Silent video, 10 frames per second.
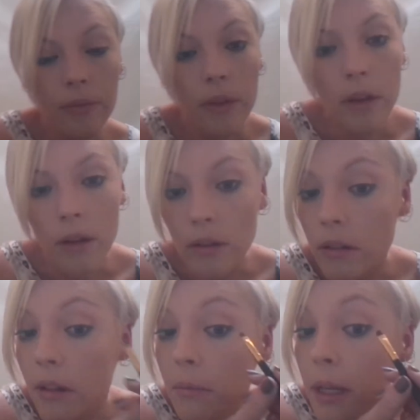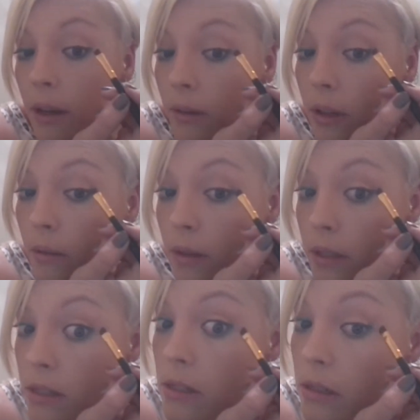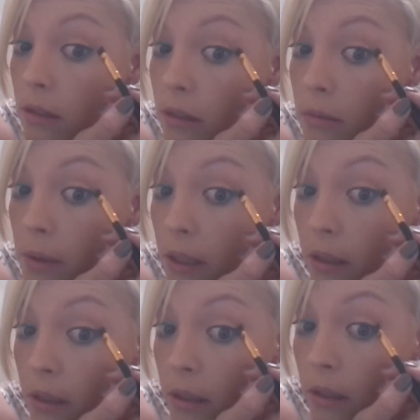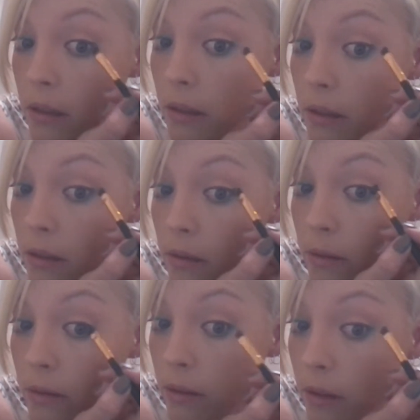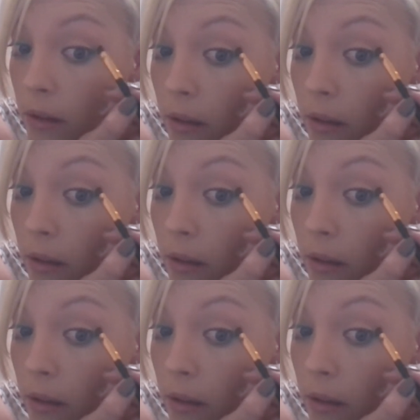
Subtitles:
Not something I really wanted to do, but that's what we'll do.